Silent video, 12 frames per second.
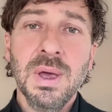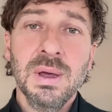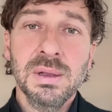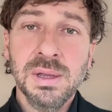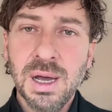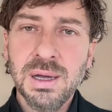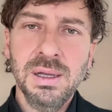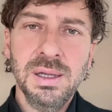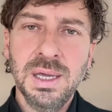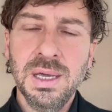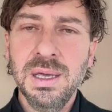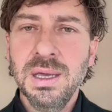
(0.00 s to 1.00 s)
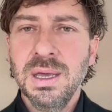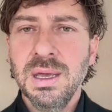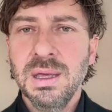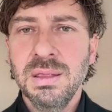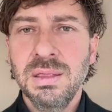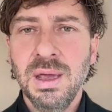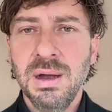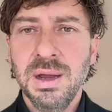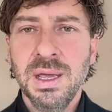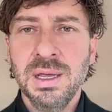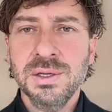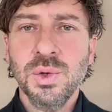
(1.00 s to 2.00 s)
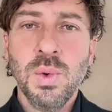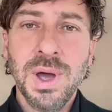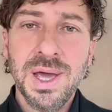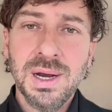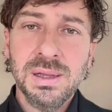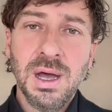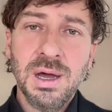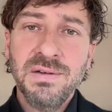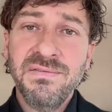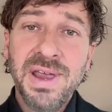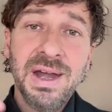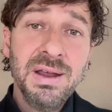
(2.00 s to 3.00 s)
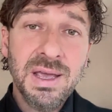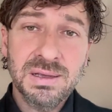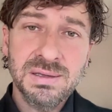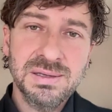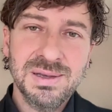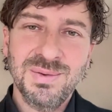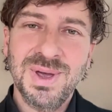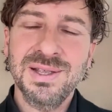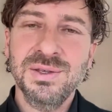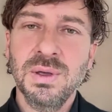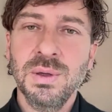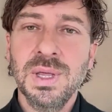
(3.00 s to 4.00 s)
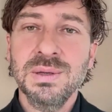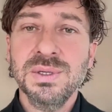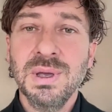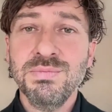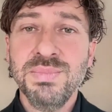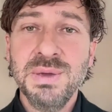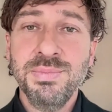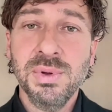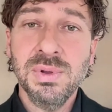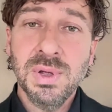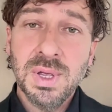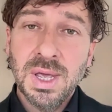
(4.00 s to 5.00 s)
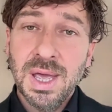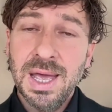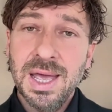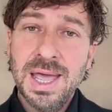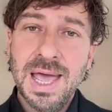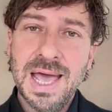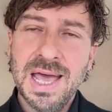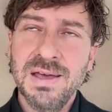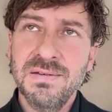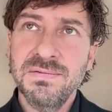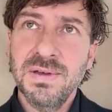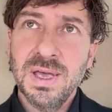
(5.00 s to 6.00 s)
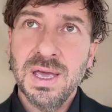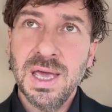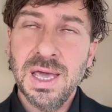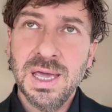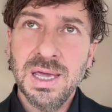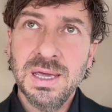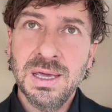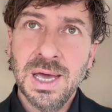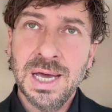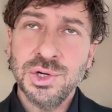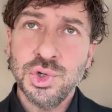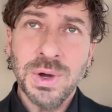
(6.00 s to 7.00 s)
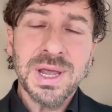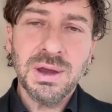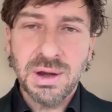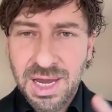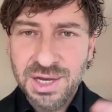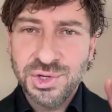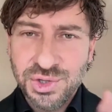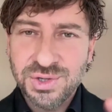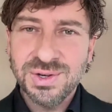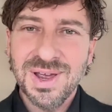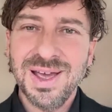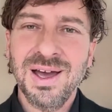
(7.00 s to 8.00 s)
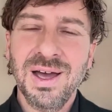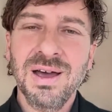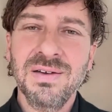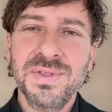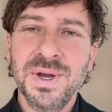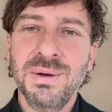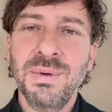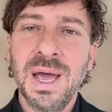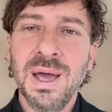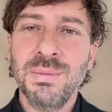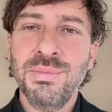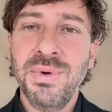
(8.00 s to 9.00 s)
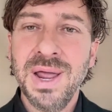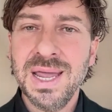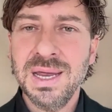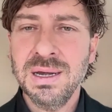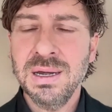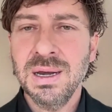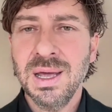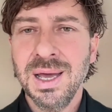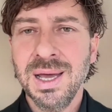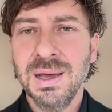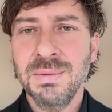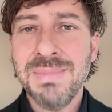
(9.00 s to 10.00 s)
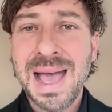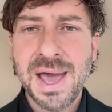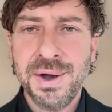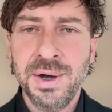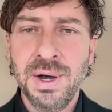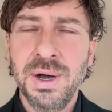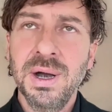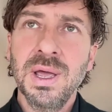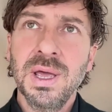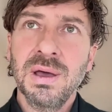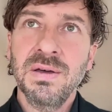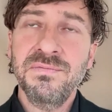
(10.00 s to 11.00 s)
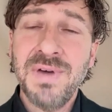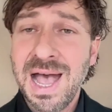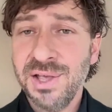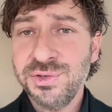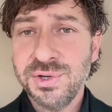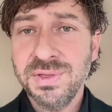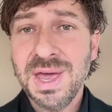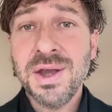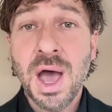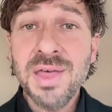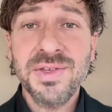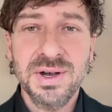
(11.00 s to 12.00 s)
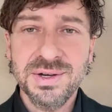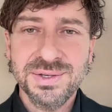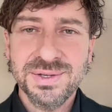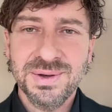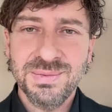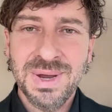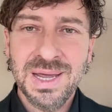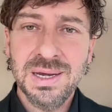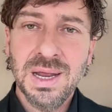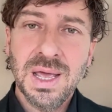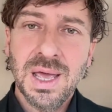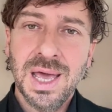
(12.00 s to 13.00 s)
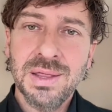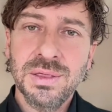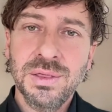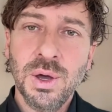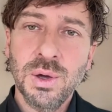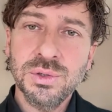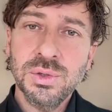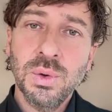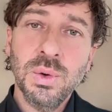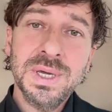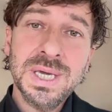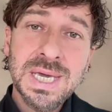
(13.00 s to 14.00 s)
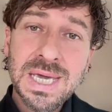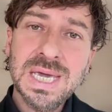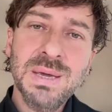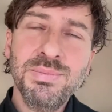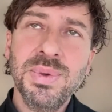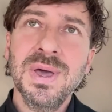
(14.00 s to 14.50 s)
Luckily, there is quite a lot of variance, right? So then some people have a shrinkage of their brain matter faster than others, right? And those who keep